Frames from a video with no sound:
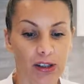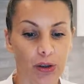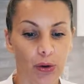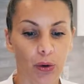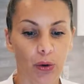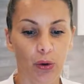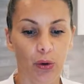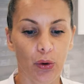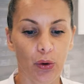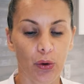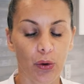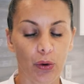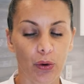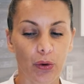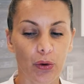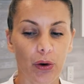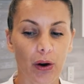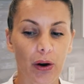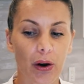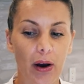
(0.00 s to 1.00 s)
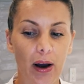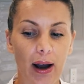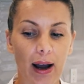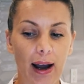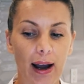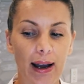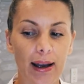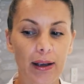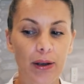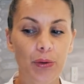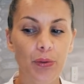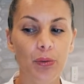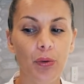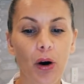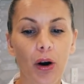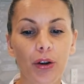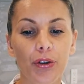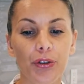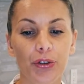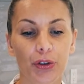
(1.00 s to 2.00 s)
So I
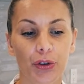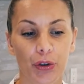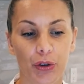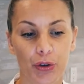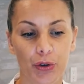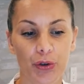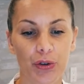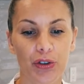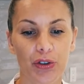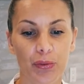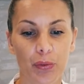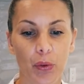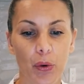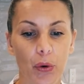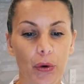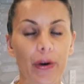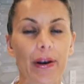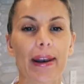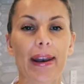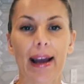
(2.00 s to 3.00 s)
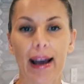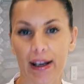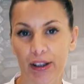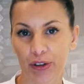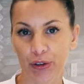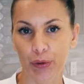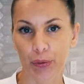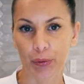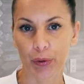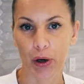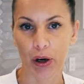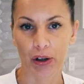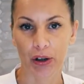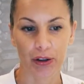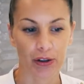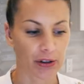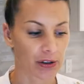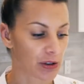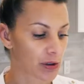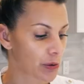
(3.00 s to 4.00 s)
want to use more natural
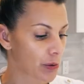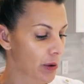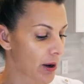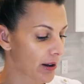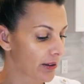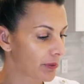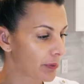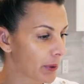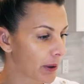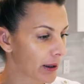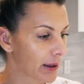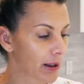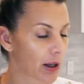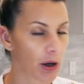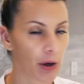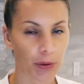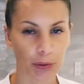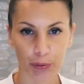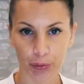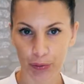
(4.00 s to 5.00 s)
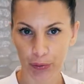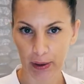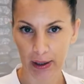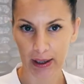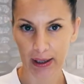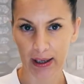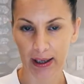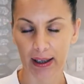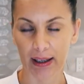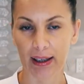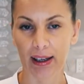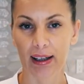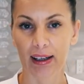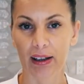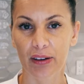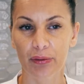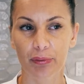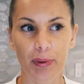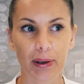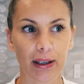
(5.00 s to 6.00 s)
products. So I've been reading and
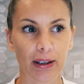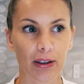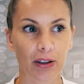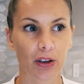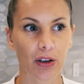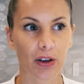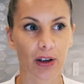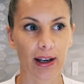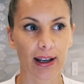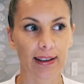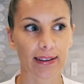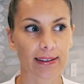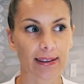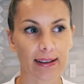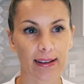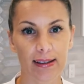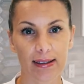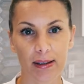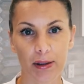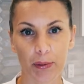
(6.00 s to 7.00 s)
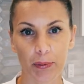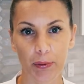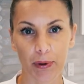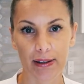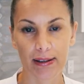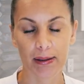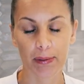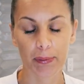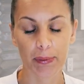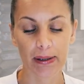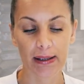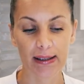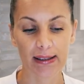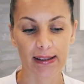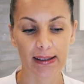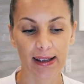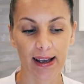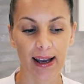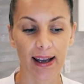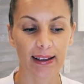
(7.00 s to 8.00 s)
I've been collecting some
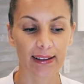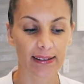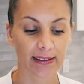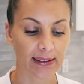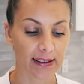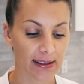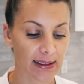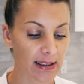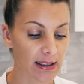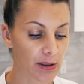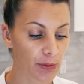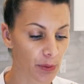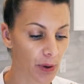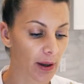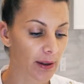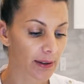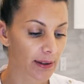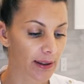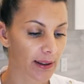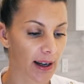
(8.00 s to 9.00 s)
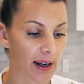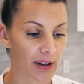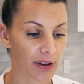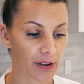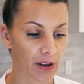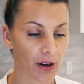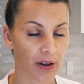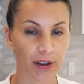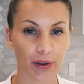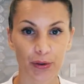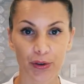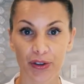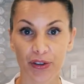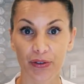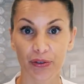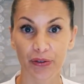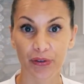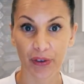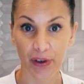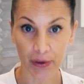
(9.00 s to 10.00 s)
recipes, and this is one that I thought it
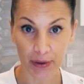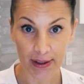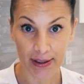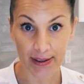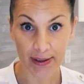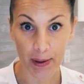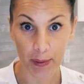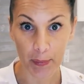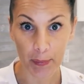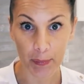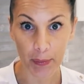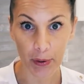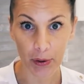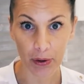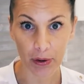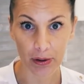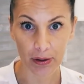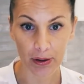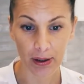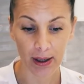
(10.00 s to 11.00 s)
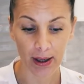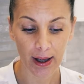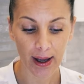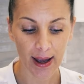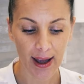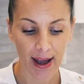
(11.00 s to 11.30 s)
was very simple